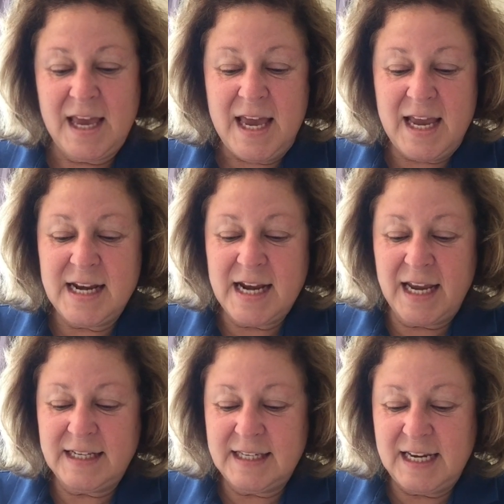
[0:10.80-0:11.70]
In
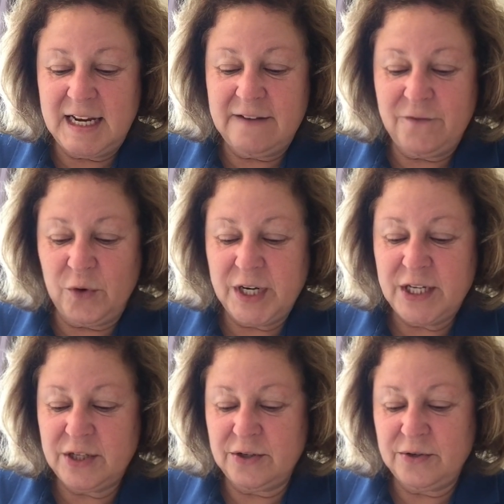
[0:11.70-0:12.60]

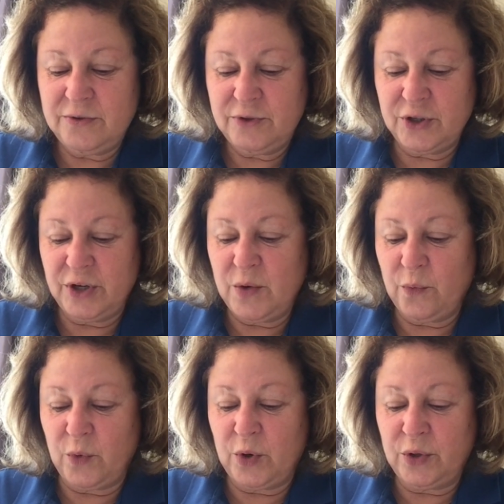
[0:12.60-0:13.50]
1942, during
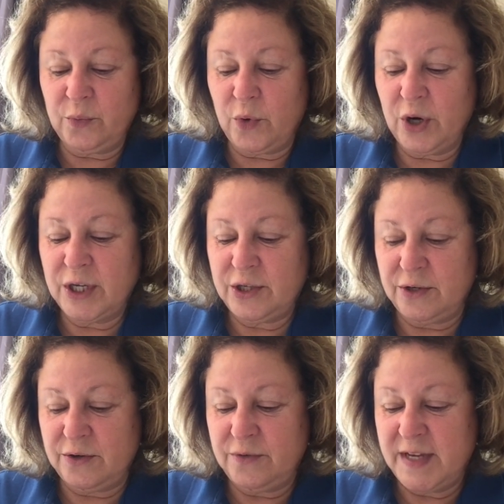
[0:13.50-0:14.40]
World War
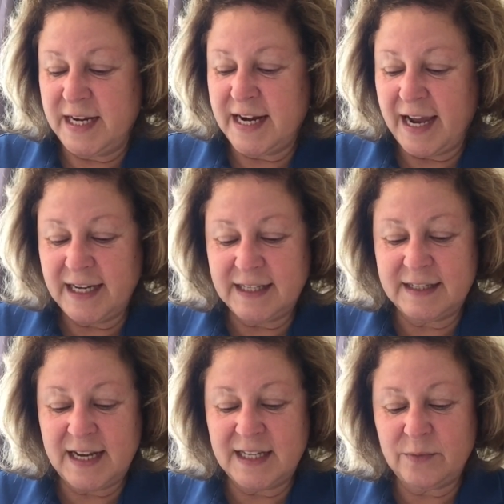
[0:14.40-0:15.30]
II, the United
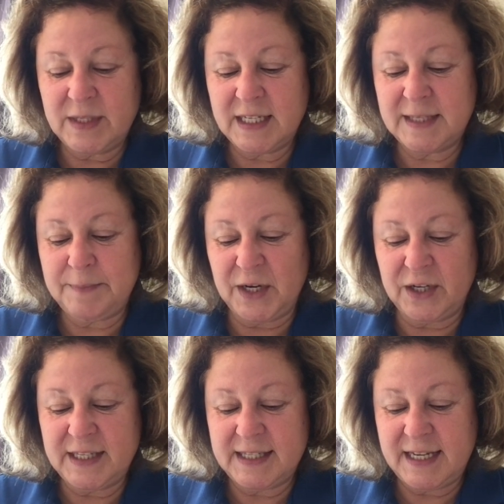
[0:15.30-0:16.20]
States was
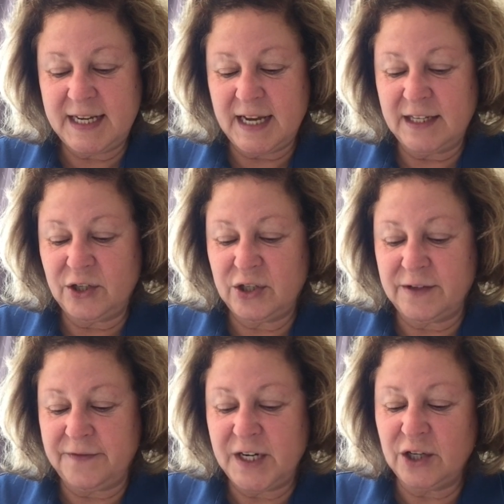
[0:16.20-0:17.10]
experiencing a
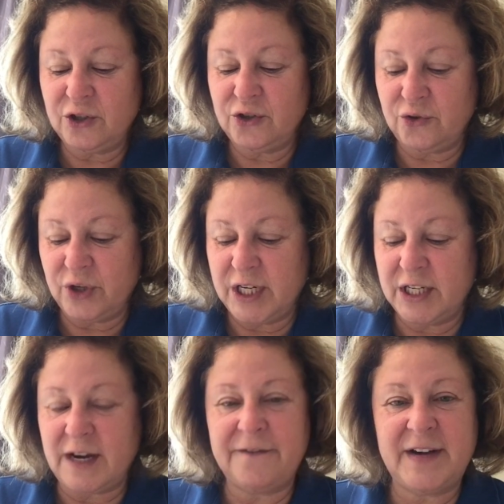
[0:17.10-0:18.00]
severe
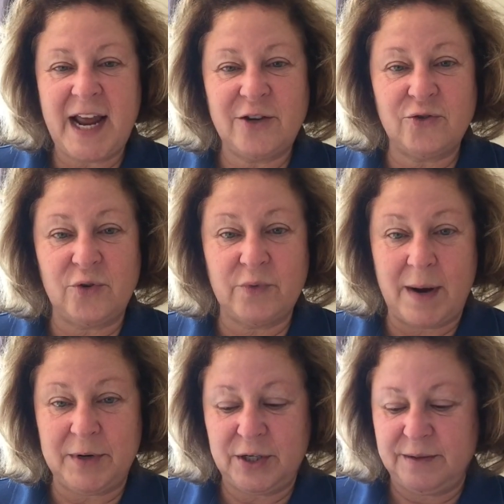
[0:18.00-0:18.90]
shortage of natural
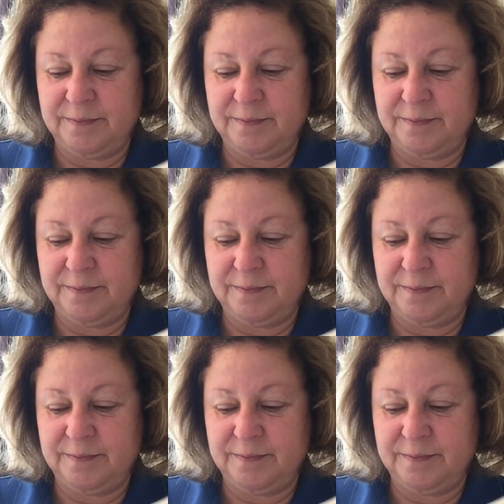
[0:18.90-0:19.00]
rubber.